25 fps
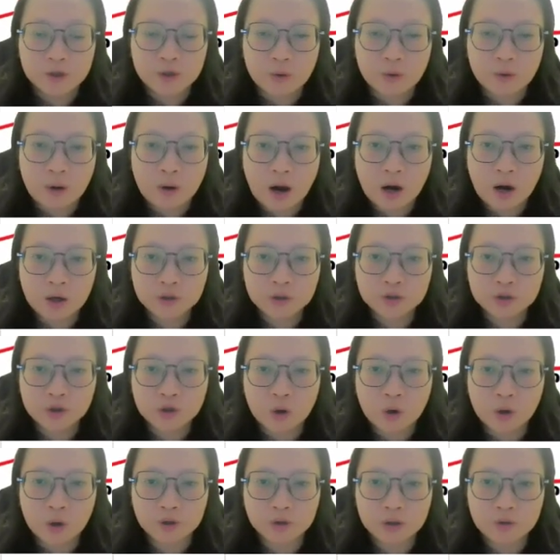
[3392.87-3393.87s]
So
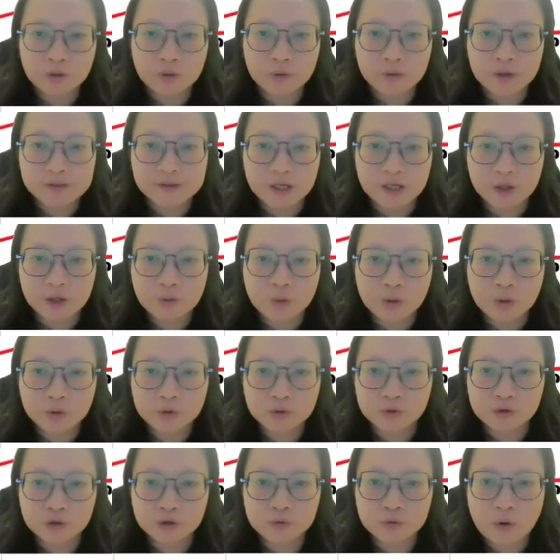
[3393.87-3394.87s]
R total is
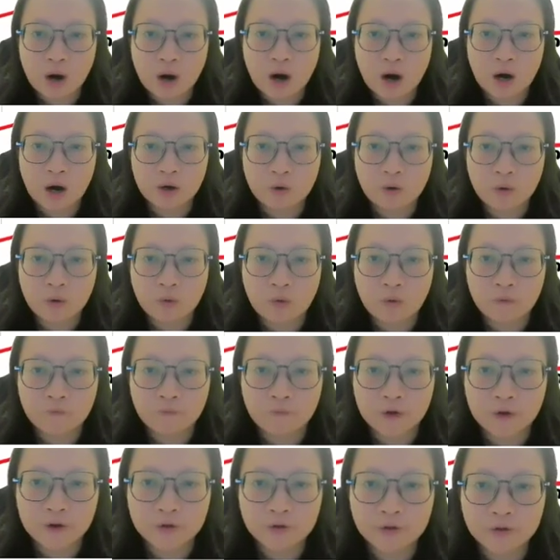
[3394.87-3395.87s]
equal to 2R
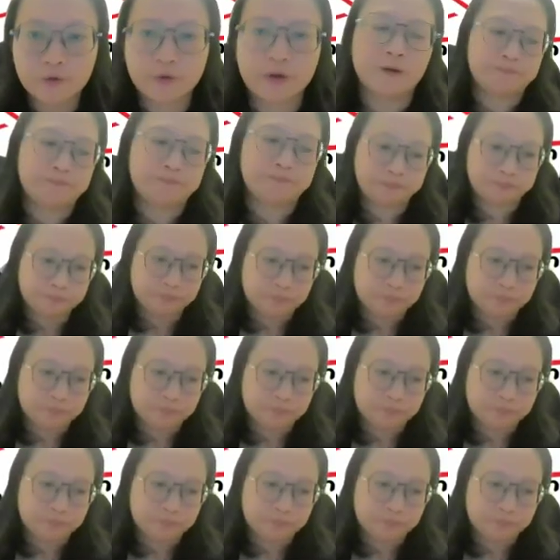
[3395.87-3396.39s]
over 3.